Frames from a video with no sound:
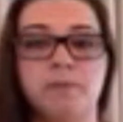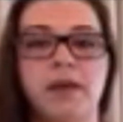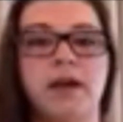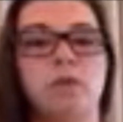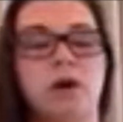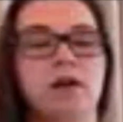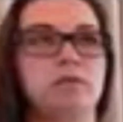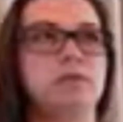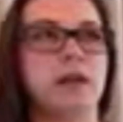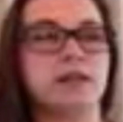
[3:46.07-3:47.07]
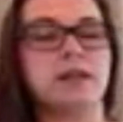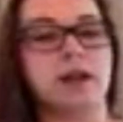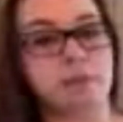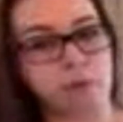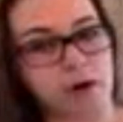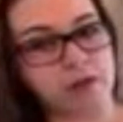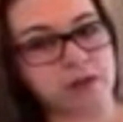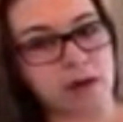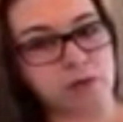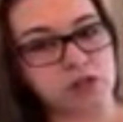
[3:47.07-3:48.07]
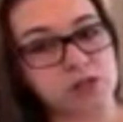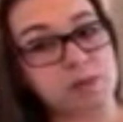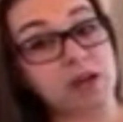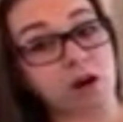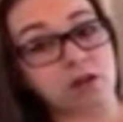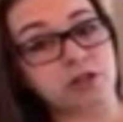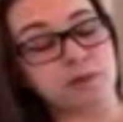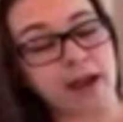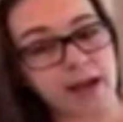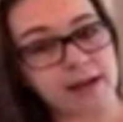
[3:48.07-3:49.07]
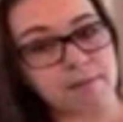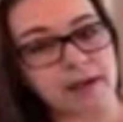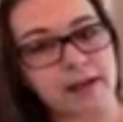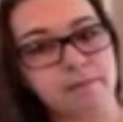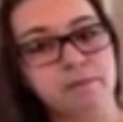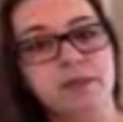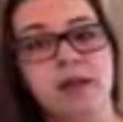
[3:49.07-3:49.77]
and while, yes, I am aware that that would just be hard to animate,